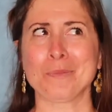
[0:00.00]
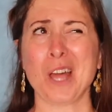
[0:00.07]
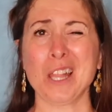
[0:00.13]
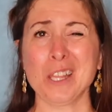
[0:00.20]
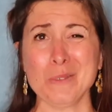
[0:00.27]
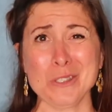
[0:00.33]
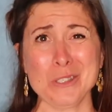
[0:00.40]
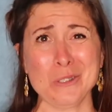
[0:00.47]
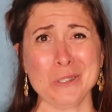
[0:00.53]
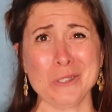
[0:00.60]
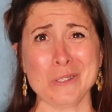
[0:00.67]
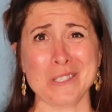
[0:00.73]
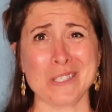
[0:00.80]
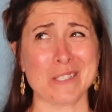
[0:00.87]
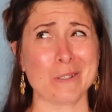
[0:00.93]
Hollywood
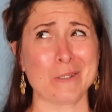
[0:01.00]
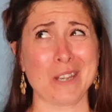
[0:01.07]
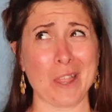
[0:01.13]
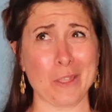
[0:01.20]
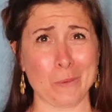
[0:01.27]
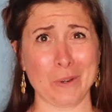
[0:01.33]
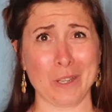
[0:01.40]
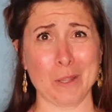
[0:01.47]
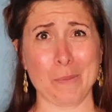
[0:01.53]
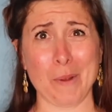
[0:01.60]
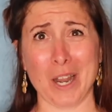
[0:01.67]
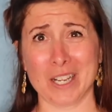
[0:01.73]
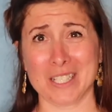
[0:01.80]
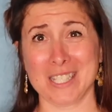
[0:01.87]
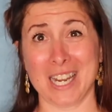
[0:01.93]
Studios is another one of the
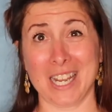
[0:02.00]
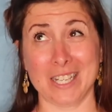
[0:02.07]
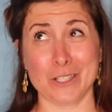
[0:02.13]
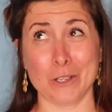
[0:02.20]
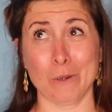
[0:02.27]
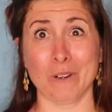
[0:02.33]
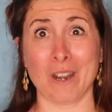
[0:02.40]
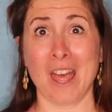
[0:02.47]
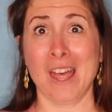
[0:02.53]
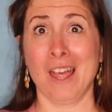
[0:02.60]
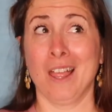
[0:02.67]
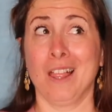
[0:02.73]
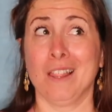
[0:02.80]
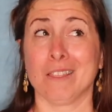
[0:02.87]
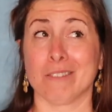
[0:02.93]
parks that I don't
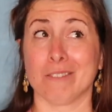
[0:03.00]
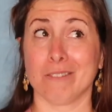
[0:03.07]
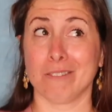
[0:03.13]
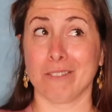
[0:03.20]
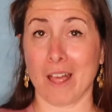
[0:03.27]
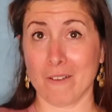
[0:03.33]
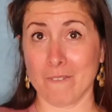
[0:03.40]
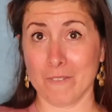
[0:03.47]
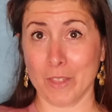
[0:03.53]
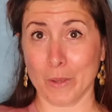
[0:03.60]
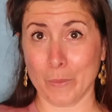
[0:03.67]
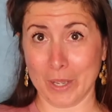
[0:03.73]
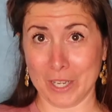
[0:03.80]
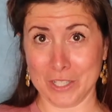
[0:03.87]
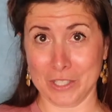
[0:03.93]
love the
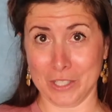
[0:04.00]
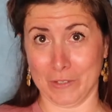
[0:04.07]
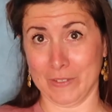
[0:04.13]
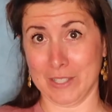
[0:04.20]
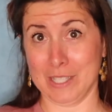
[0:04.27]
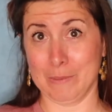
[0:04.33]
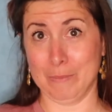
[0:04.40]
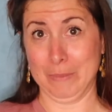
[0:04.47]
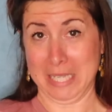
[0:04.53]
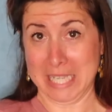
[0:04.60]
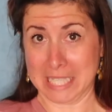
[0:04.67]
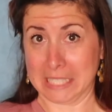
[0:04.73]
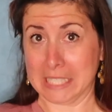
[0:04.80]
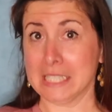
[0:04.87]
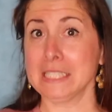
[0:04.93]
quick service
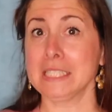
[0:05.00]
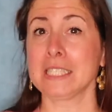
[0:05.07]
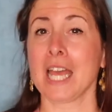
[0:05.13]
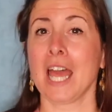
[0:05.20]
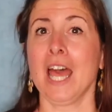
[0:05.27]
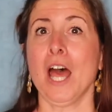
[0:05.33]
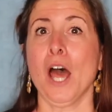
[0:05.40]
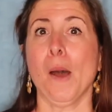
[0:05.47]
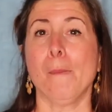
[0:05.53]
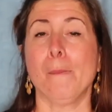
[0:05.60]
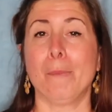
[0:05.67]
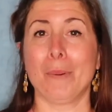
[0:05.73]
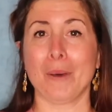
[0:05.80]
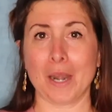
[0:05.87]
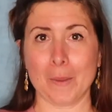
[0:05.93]
meals,
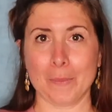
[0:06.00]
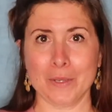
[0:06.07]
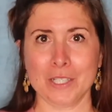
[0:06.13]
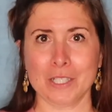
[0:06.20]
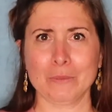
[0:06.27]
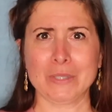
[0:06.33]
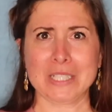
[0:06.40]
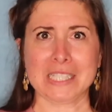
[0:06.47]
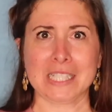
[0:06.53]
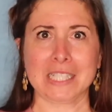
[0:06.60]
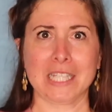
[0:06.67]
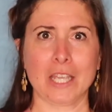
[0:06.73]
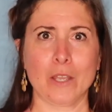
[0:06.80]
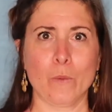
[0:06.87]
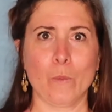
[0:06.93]
but up until
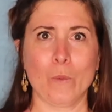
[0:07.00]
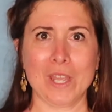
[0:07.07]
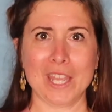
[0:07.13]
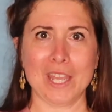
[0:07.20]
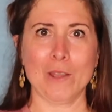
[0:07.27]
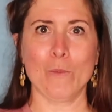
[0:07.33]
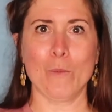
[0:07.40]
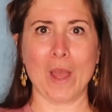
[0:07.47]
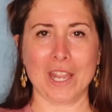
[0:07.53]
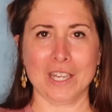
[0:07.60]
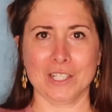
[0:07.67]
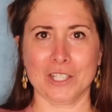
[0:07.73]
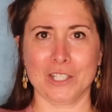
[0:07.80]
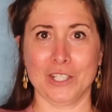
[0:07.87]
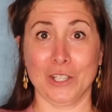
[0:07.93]
recently we
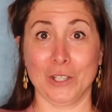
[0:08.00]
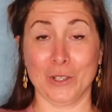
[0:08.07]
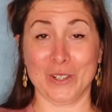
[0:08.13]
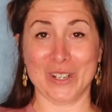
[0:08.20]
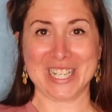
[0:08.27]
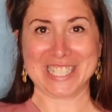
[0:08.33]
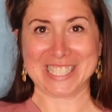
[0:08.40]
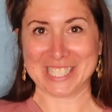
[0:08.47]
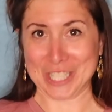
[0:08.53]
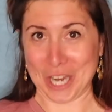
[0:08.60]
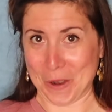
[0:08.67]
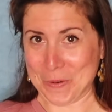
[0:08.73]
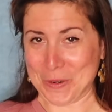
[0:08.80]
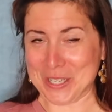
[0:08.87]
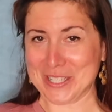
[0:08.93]
went to
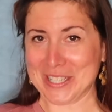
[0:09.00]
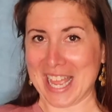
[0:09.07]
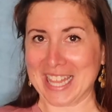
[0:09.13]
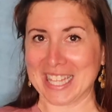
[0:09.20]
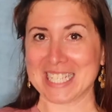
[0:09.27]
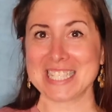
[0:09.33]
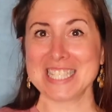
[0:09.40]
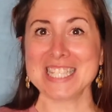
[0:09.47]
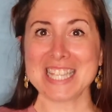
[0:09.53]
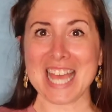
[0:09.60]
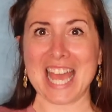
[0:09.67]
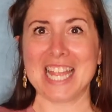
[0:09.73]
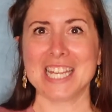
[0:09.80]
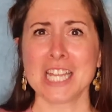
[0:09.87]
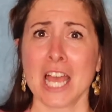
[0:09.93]
Star Wars Galaxy's
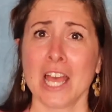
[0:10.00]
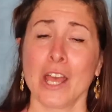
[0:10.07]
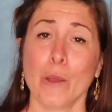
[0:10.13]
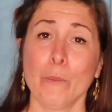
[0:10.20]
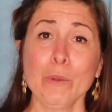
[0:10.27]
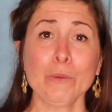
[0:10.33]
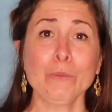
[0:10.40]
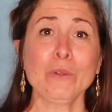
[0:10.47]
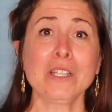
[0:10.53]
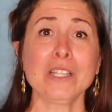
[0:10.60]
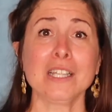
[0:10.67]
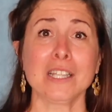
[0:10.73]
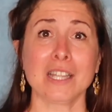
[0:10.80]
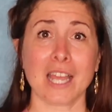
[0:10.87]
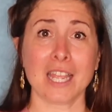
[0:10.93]
Edge. We
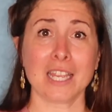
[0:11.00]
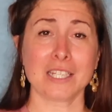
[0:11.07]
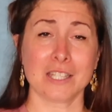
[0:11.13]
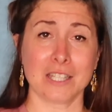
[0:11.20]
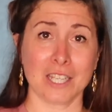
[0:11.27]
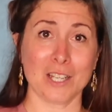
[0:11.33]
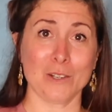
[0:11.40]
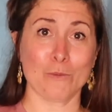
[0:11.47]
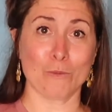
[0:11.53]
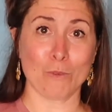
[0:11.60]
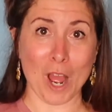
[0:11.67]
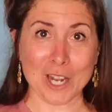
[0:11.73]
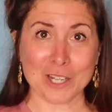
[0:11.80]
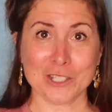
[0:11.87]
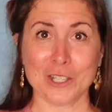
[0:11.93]
really liked the
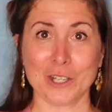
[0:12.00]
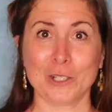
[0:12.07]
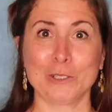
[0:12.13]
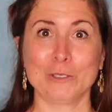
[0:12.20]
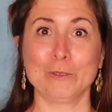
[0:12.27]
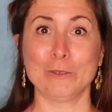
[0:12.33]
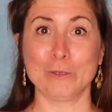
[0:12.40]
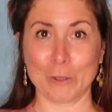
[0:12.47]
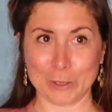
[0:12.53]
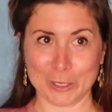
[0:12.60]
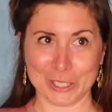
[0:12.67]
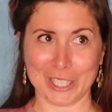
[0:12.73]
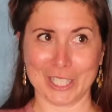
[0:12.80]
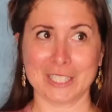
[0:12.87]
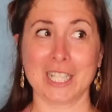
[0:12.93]
Ronto
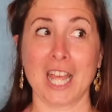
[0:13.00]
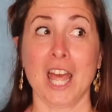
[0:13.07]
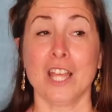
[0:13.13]
Roasters.